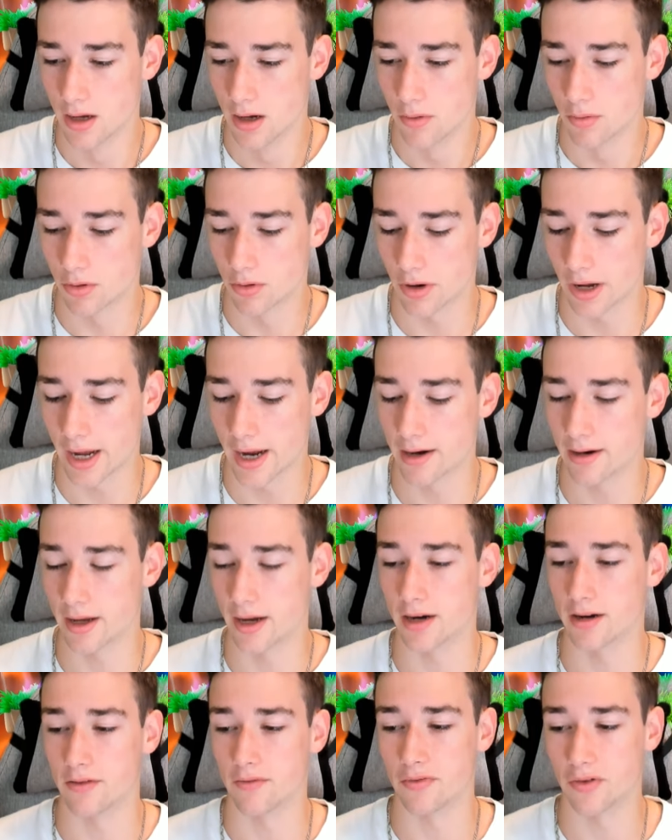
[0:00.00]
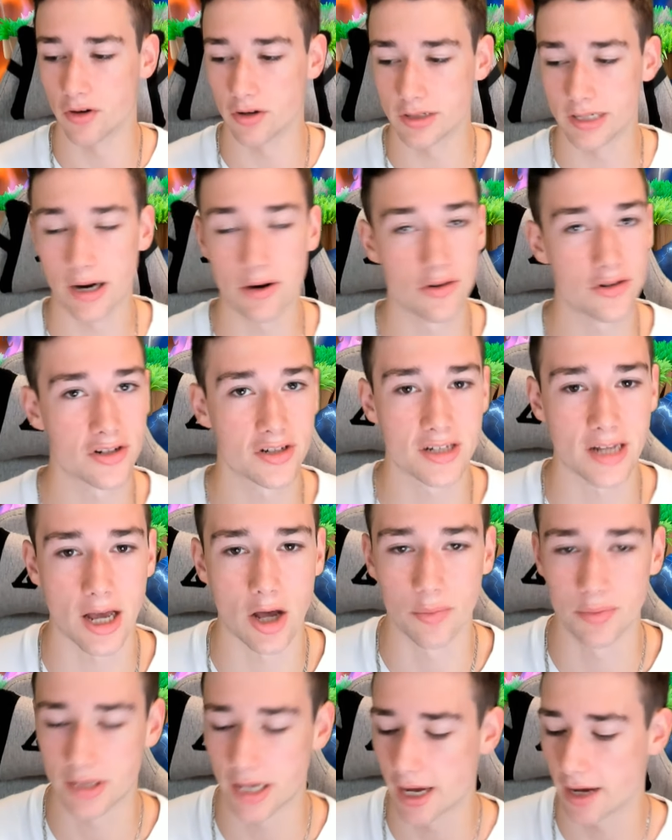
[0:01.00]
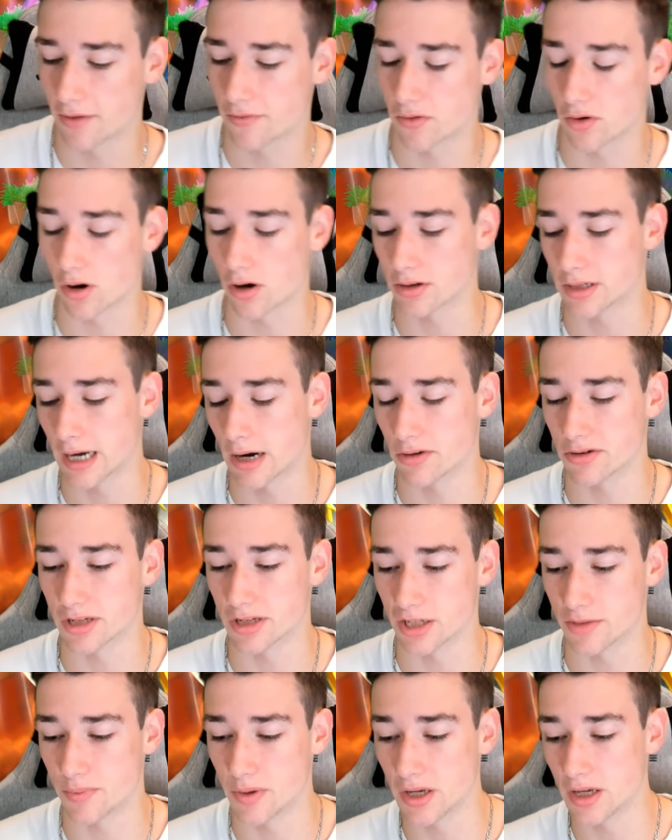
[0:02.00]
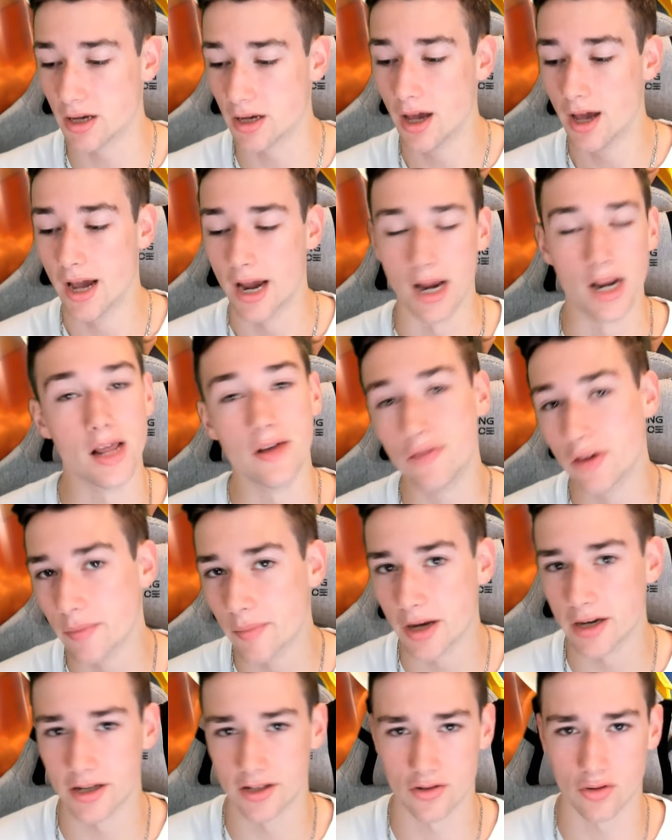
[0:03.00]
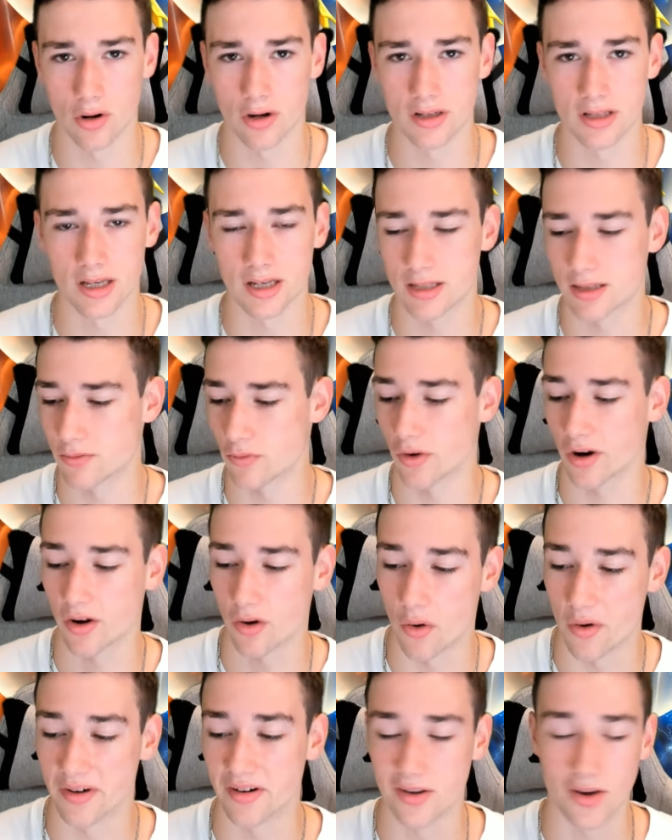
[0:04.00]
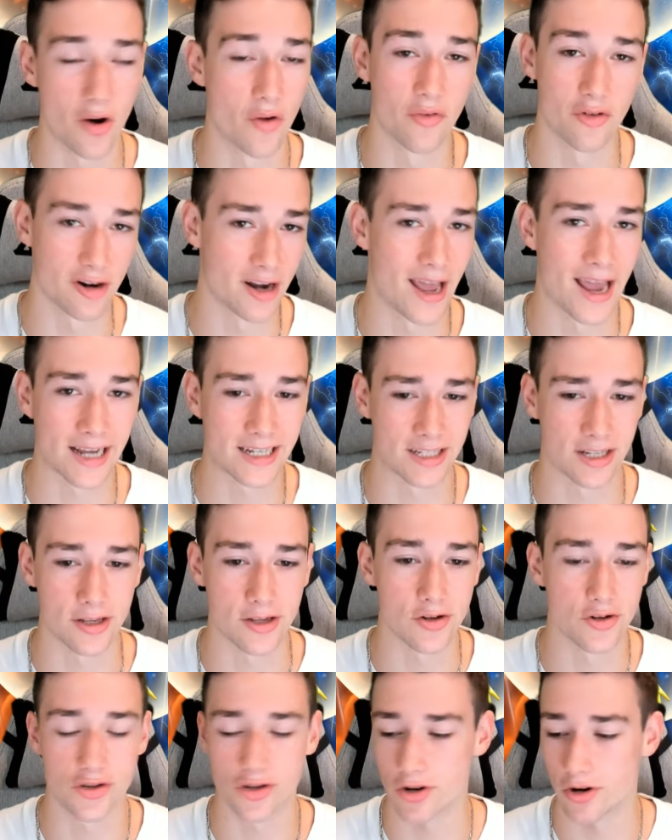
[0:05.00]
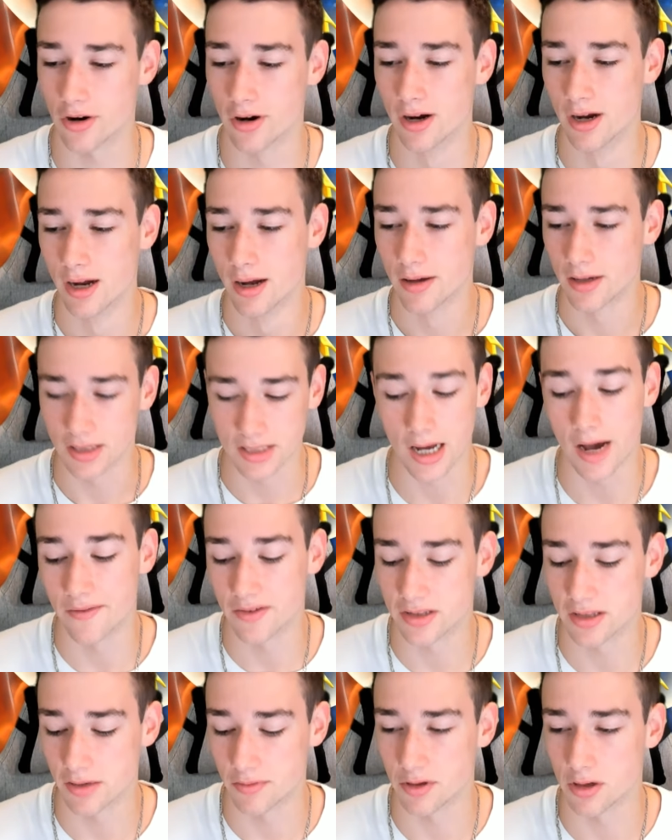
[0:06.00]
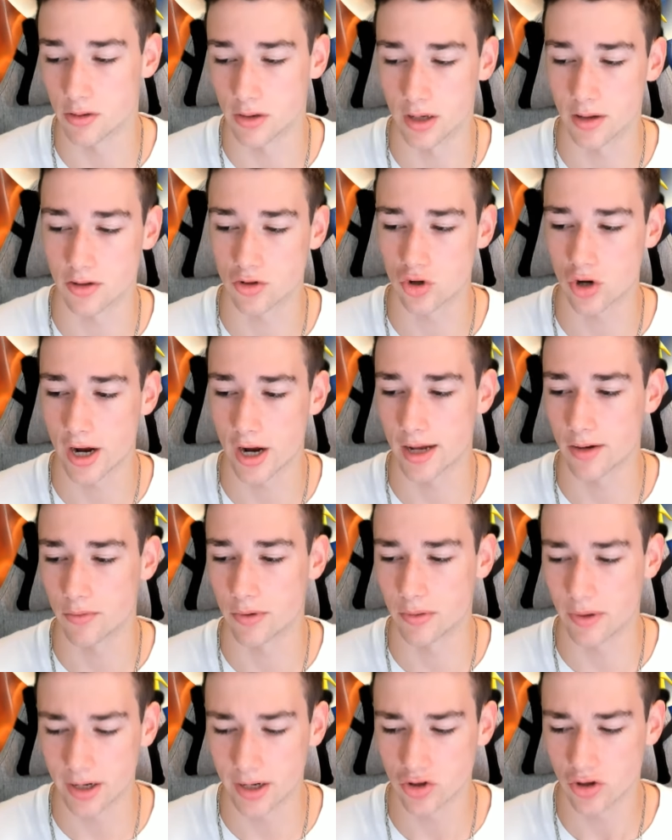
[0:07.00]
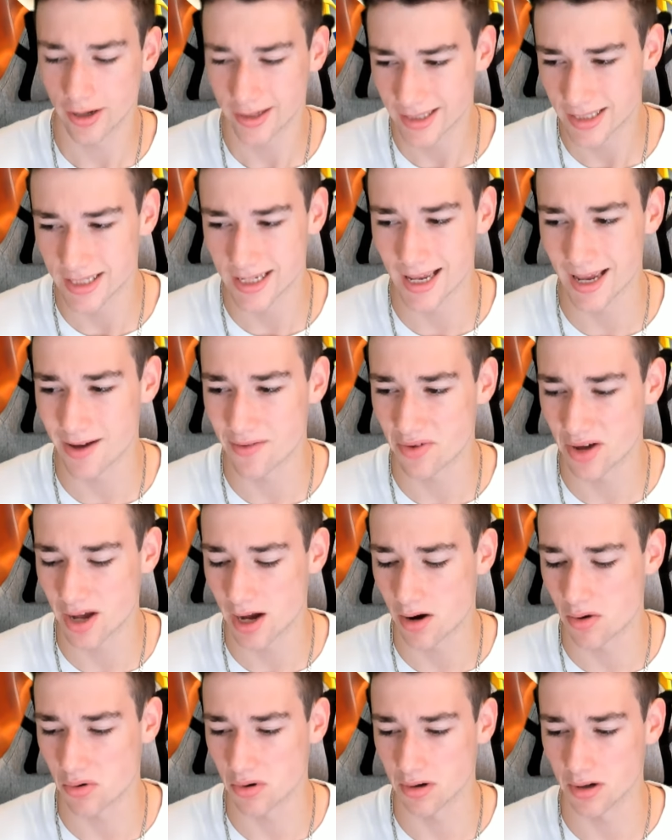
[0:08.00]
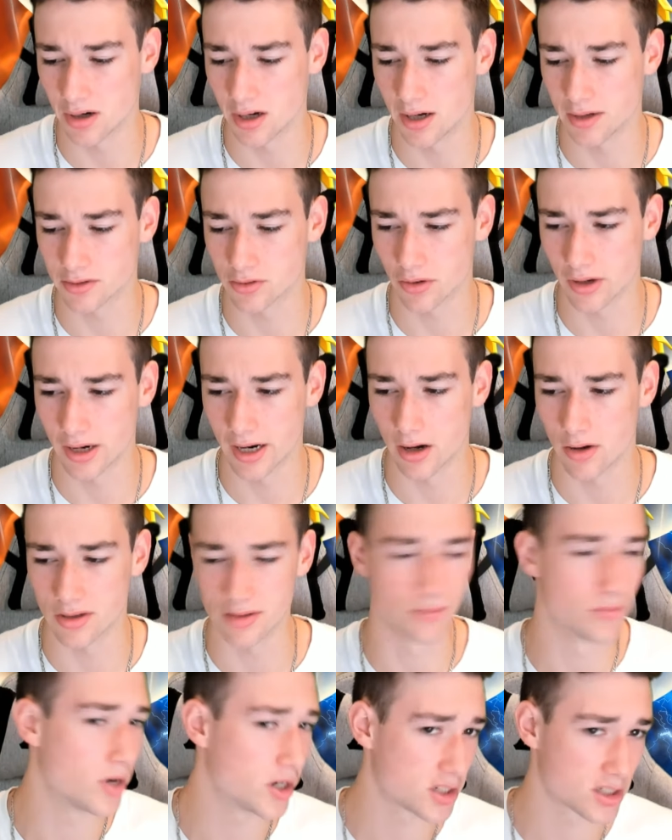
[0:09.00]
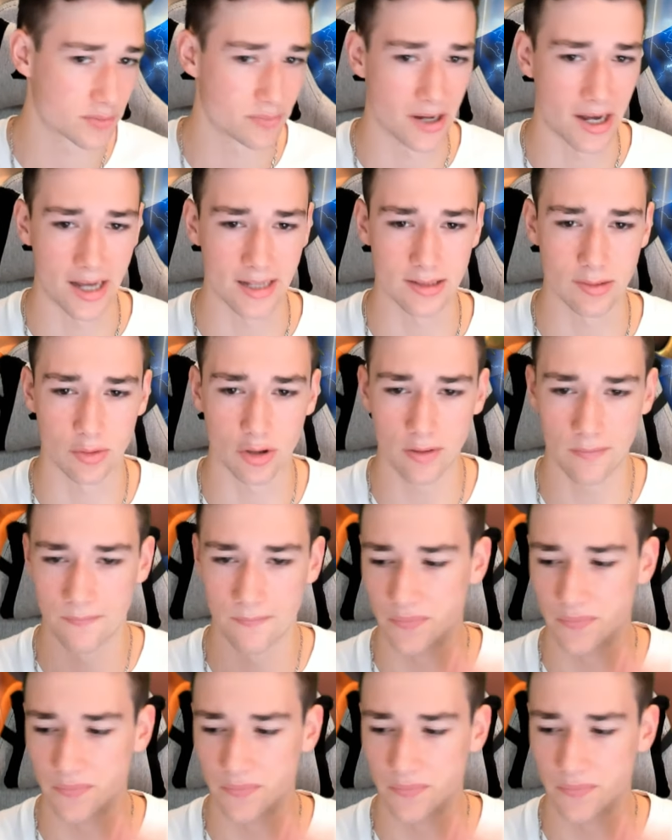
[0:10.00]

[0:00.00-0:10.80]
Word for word: We'll go ahead and Inferno Tower just to help tank for our tower's HP. And if he Minions Hordes this, we're going to go for an Executioner because obviously we don't want to try it. We want to try and save our Tornado as much as possible.